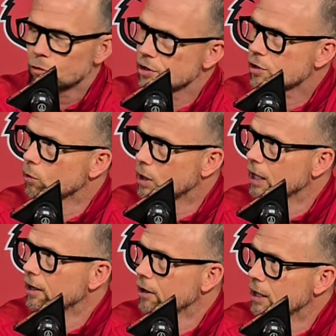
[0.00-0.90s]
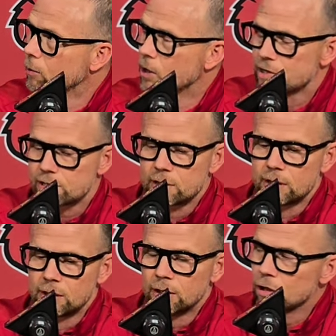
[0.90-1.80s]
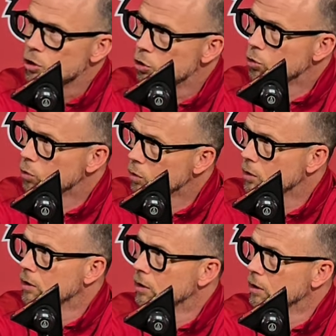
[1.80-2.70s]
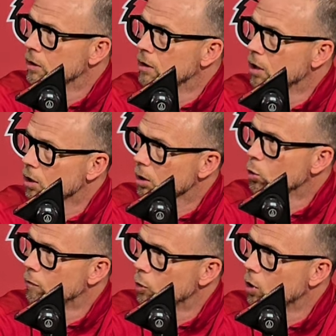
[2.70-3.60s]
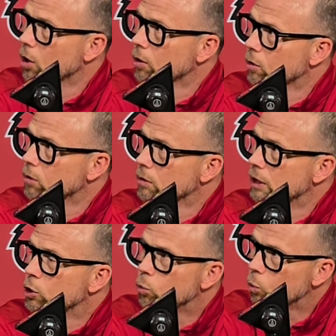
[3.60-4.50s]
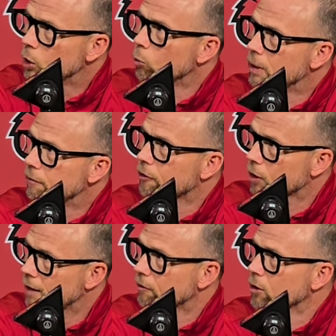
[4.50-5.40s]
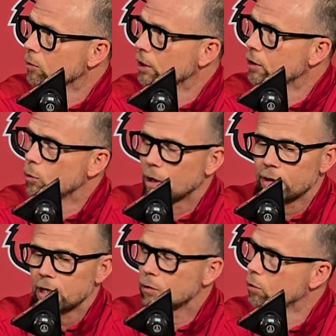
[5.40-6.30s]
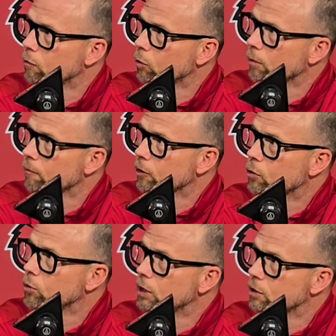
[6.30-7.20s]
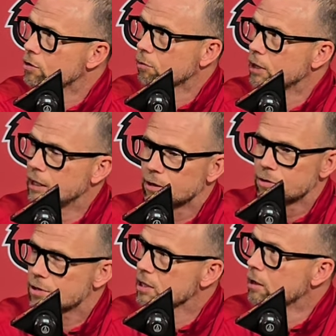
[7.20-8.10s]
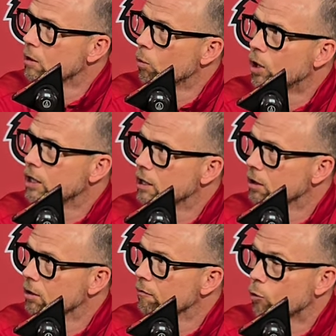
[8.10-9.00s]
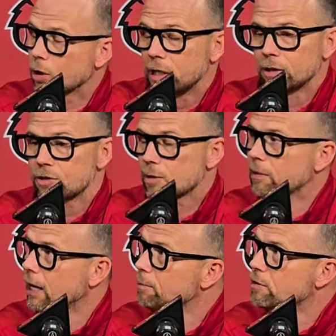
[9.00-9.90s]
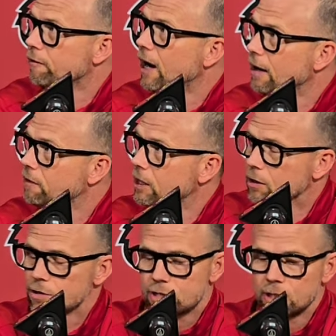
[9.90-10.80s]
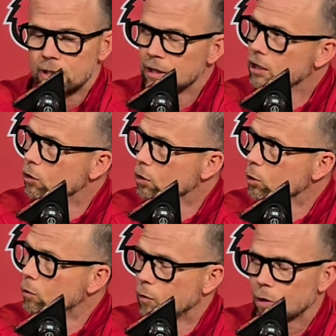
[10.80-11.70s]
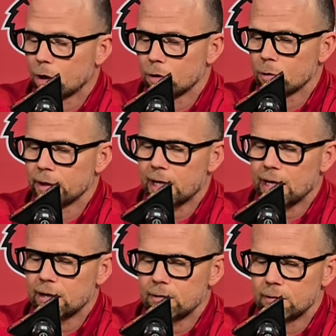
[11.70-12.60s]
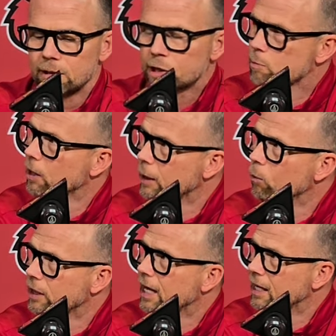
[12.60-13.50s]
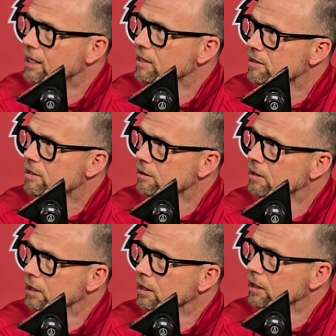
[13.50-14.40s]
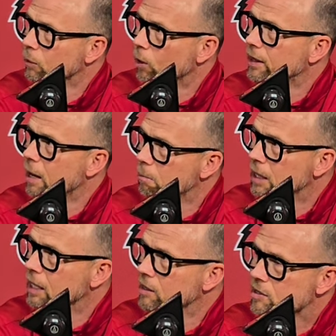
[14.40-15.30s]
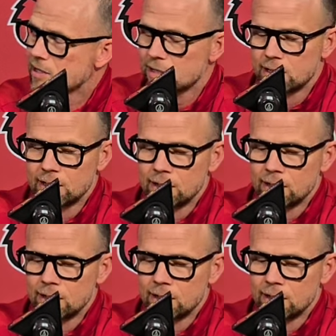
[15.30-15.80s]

crystal clarity was, you are a Louisville Cardinal, and you will be forever, whether you wear that uniform for 2 years, 3 years, 1 year, 4 years, sometimes 5 years, you're a Louisville Cardinal. And then I explain what that is and what that means.